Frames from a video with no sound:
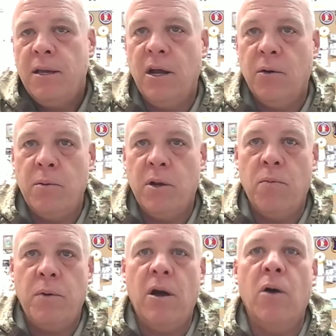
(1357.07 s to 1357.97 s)
we
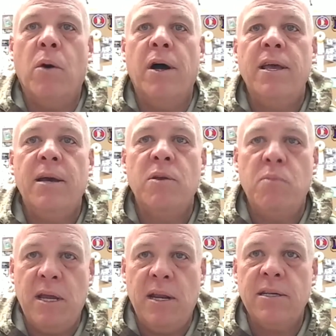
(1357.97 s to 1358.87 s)
don't want him to
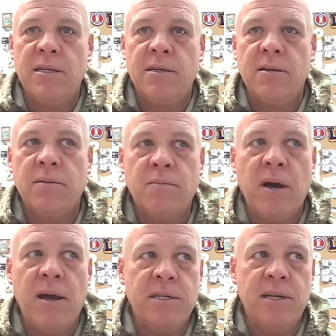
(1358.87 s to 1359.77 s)
beat us
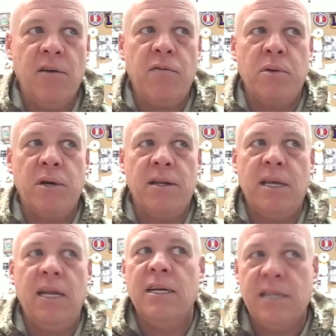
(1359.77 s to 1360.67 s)
by himself, but
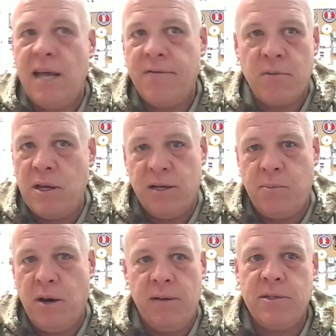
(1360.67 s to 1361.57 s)
he doesn't have to beat
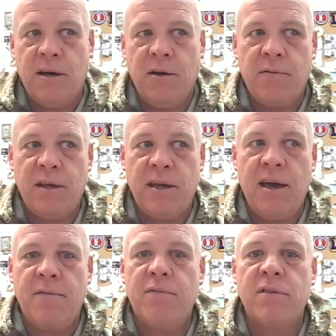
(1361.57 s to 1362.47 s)
us by himself. They
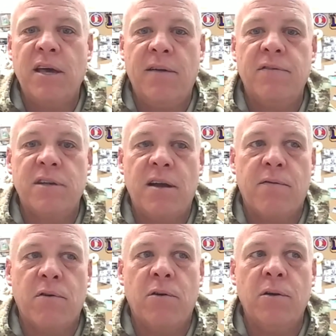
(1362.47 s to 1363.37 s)
have
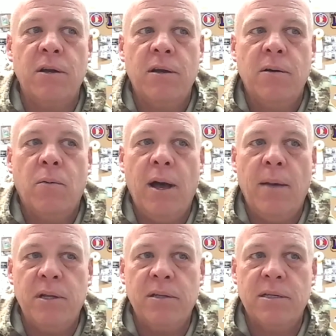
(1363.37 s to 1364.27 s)
several
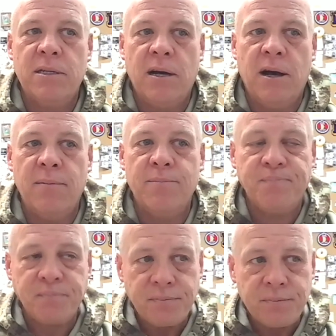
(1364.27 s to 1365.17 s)
weapons.
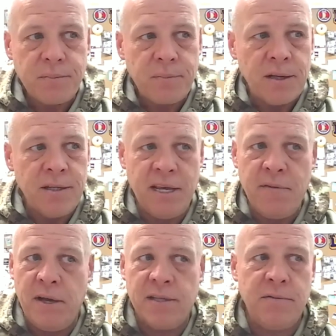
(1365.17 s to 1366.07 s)

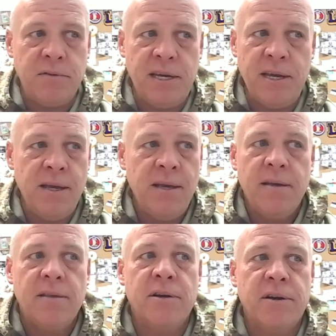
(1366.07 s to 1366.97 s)
Defensively,
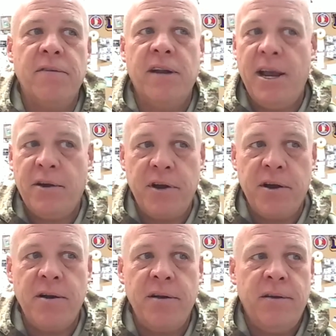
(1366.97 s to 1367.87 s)
they're even
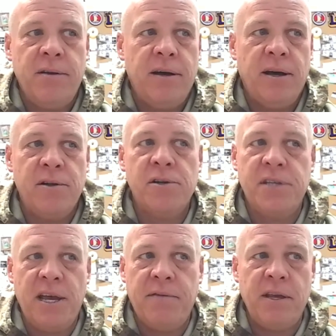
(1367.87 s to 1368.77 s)
angrier. Their
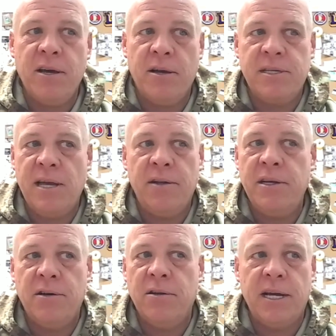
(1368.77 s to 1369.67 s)
safety comes
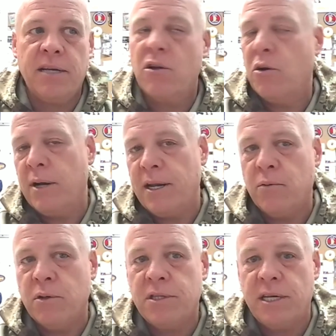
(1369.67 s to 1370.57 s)
downhill like nobody
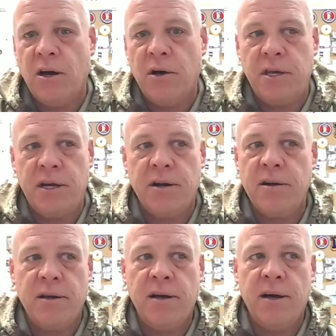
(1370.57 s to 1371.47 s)
will see all
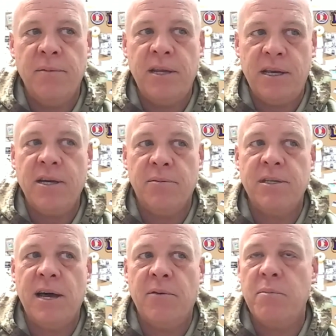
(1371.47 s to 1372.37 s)
year, and he
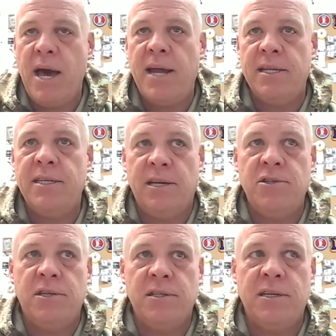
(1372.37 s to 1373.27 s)
comes down with bad
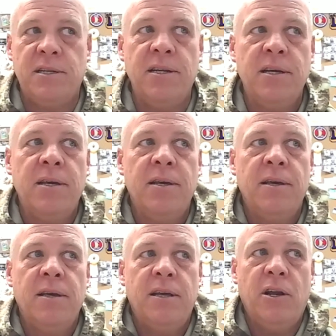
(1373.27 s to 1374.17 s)
intentions. And
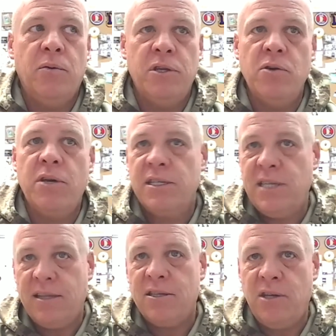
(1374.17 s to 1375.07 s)
when you can
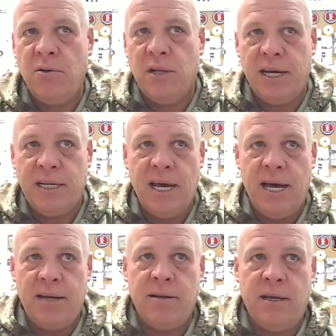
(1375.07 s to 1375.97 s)
set the tone like
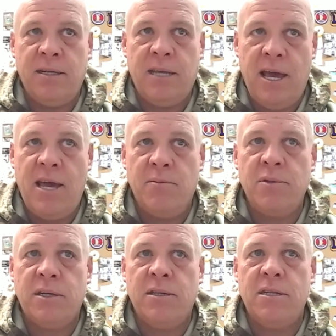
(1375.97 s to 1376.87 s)
that in
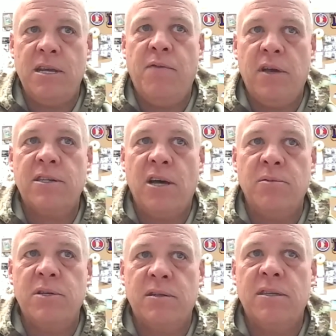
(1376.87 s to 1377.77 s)
games and the defense
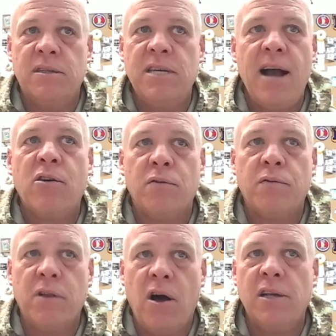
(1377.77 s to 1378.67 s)
comes and tackle
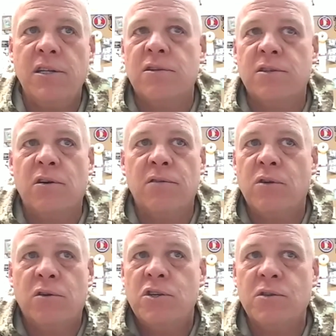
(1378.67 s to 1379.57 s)
for losses
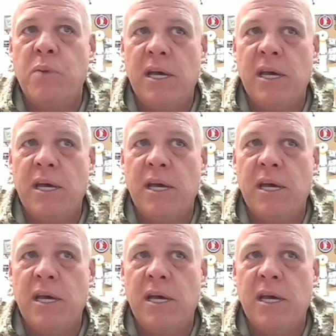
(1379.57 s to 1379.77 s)
on just